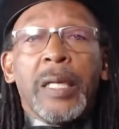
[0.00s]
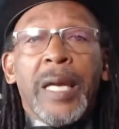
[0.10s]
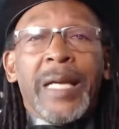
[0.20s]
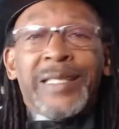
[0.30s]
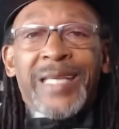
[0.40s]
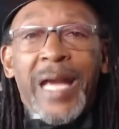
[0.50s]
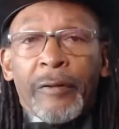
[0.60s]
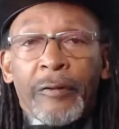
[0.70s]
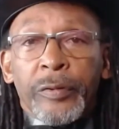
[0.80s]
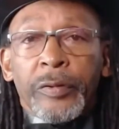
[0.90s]
had
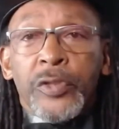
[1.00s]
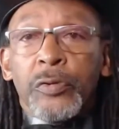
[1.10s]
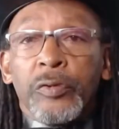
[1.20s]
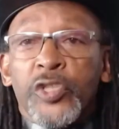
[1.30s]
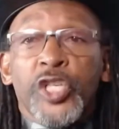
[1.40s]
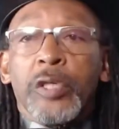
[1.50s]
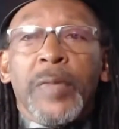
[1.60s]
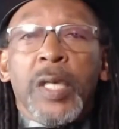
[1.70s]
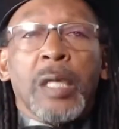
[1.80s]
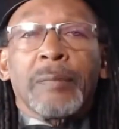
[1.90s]
gathered to cheer
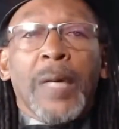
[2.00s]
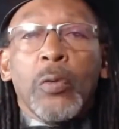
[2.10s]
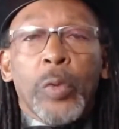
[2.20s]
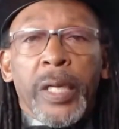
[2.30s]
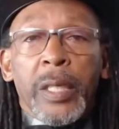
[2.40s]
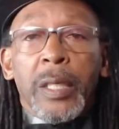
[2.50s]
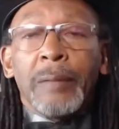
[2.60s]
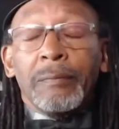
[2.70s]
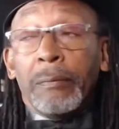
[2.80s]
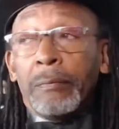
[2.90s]
me on my way,
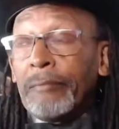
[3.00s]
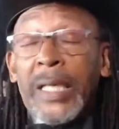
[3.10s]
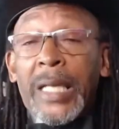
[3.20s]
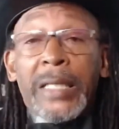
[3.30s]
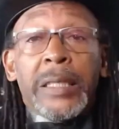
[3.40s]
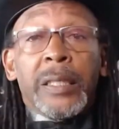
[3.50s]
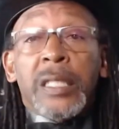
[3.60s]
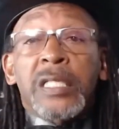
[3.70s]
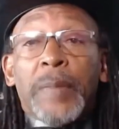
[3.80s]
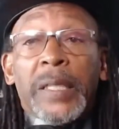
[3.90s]
and I didn't
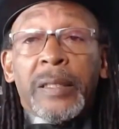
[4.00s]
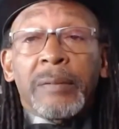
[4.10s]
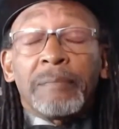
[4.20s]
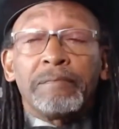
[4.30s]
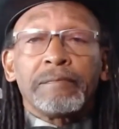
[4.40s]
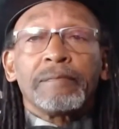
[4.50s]
expect them.